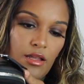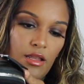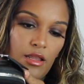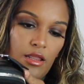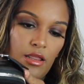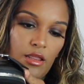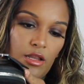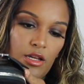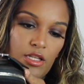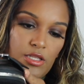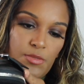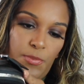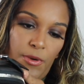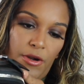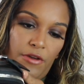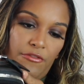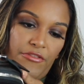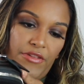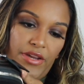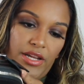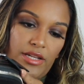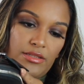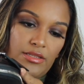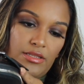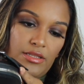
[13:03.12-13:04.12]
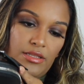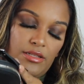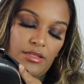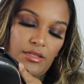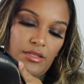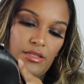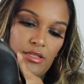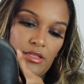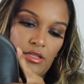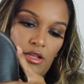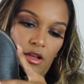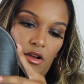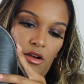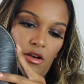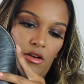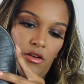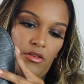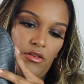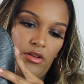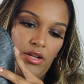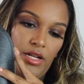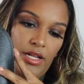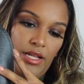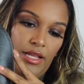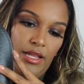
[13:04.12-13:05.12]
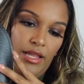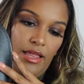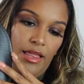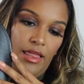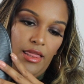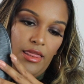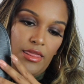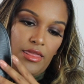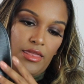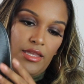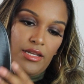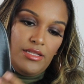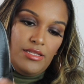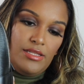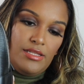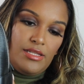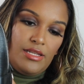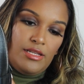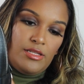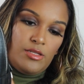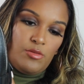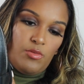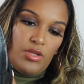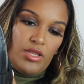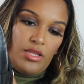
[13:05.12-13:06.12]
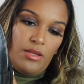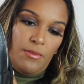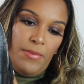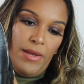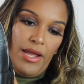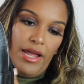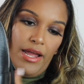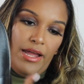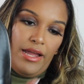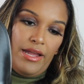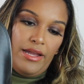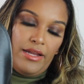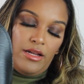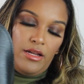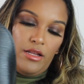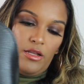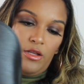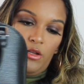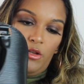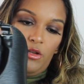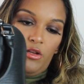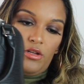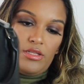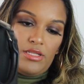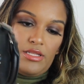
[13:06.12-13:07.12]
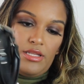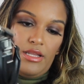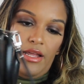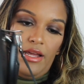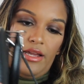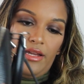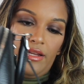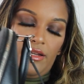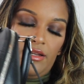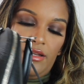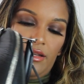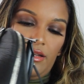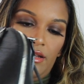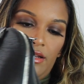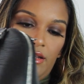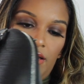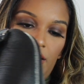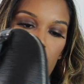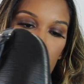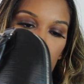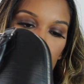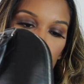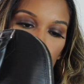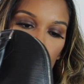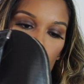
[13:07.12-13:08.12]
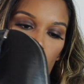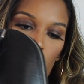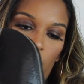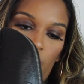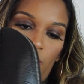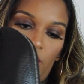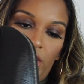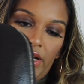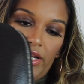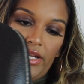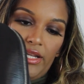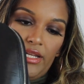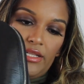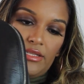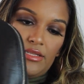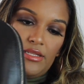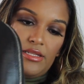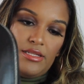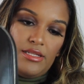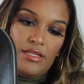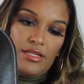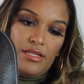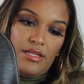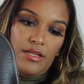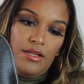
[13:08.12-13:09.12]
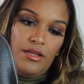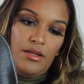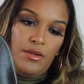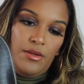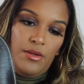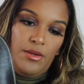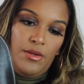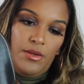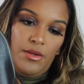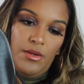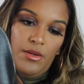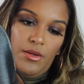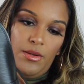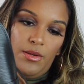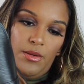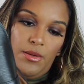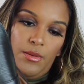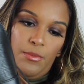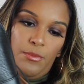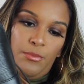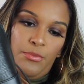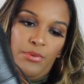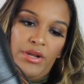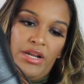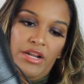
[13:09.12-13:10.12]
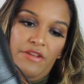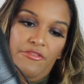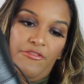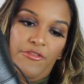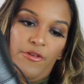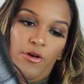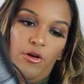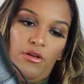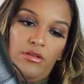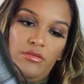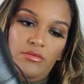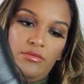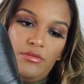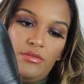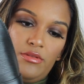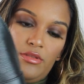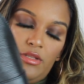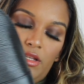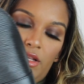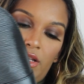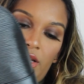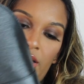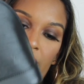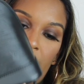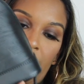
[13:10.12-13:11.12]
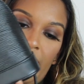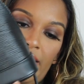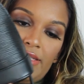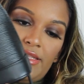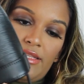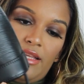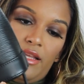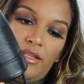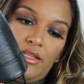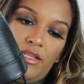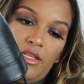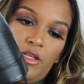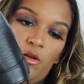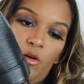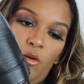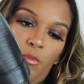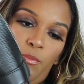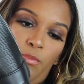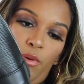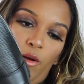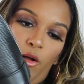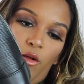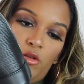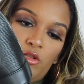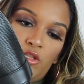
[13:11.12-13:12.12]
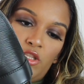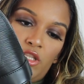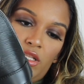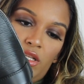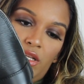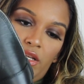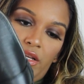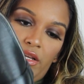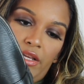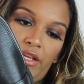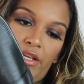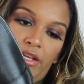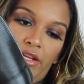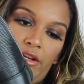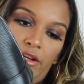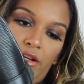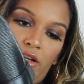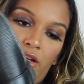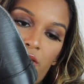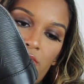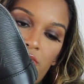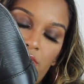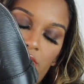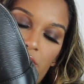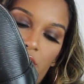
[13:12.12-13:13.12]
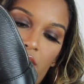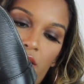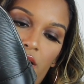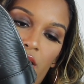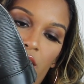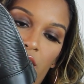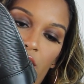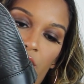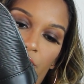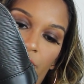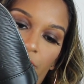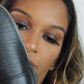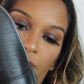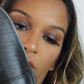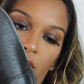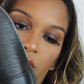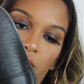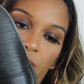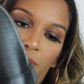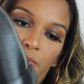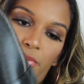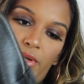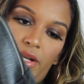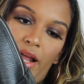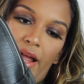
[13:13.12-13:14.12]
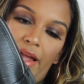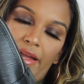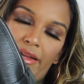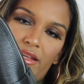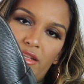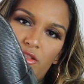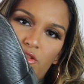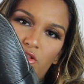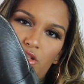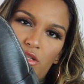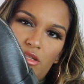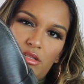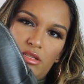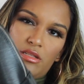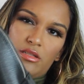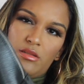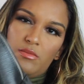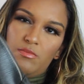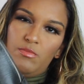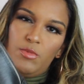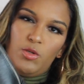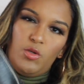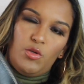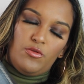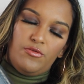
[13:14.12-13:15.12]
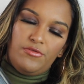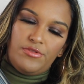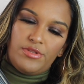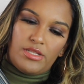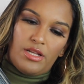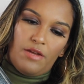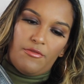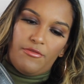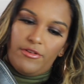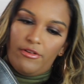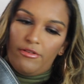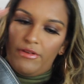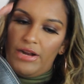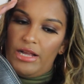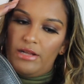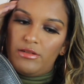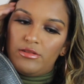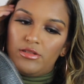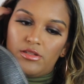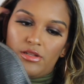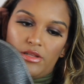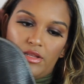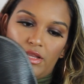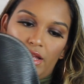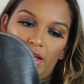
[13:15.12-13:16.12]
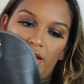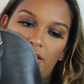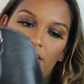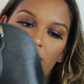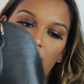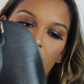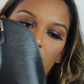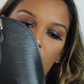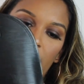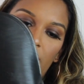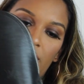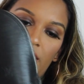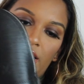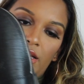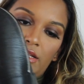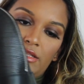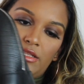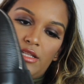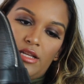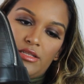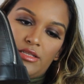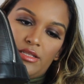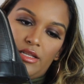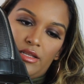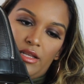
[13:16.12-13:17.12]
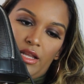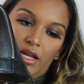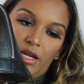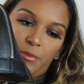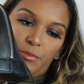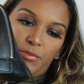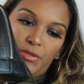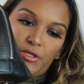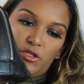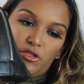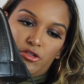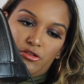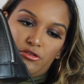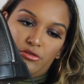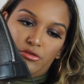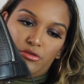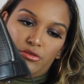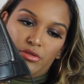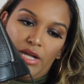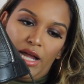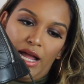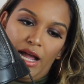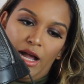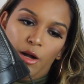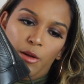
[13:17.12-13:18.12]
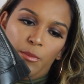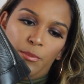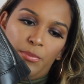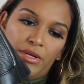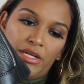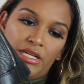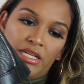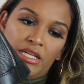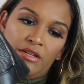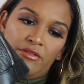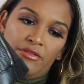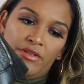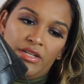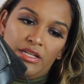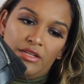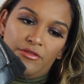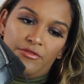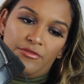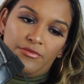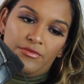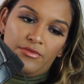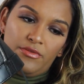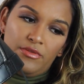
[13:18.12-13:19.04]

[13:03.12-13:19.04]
Looks perfect. So this is what the bag looks like when it's pretty full. It gets a little bulgy here in the front, but I can just move stuff around so that it doesn't like protrude out. But even